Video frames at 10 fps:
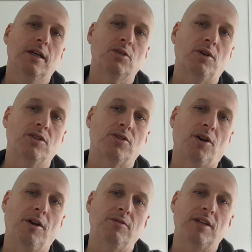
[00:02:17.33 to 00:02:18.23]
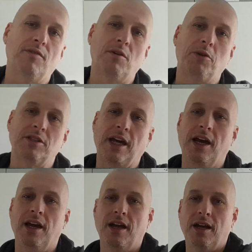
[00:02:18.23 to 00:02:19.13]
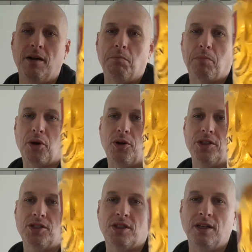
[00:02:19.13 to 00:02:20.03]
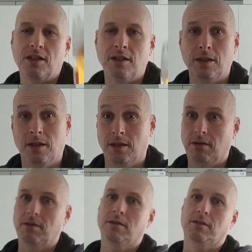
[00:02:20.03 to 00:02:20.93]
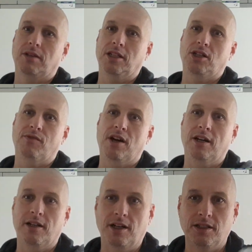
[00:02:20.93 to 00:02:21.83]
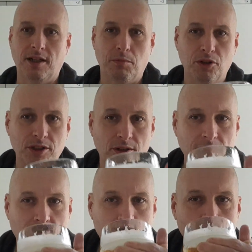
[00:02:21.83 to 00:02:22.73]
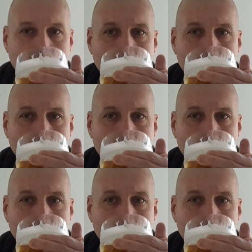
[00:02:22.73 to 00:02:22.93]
This one's going out to everybody. Prost. Slangey vat to the rest of the boys out there.